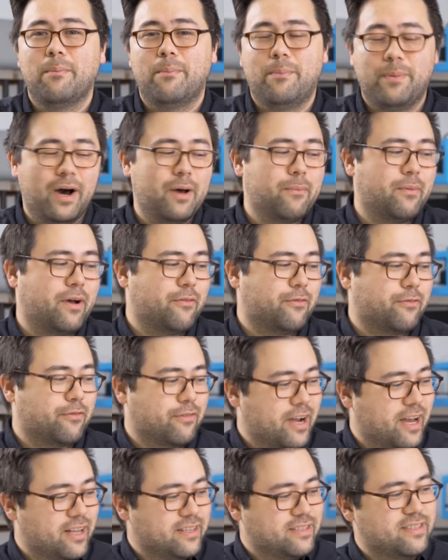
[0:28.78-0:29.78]
But my
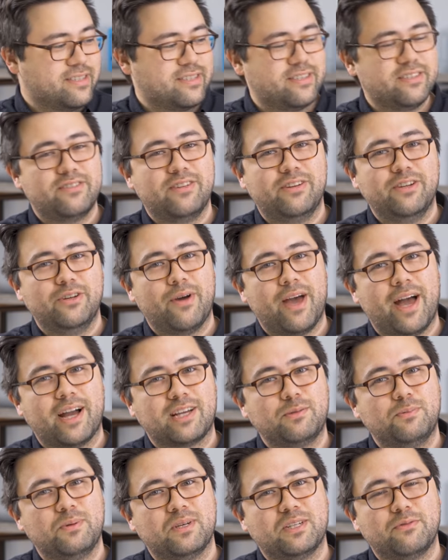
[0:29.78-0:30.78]
friends, this is the new
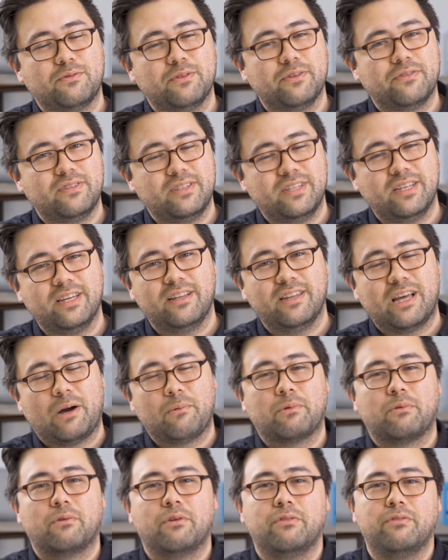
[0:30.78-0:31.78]
XPS 15 that
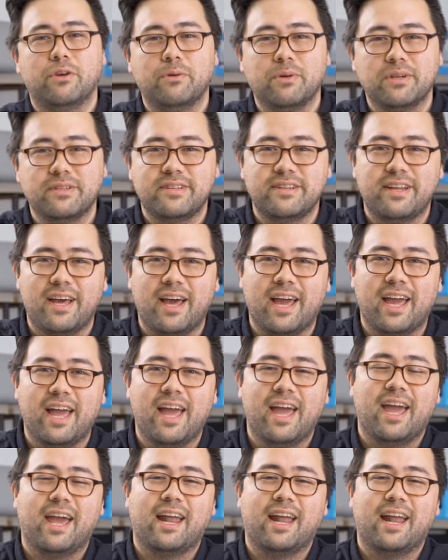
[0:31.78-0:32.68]
we're reviewing today,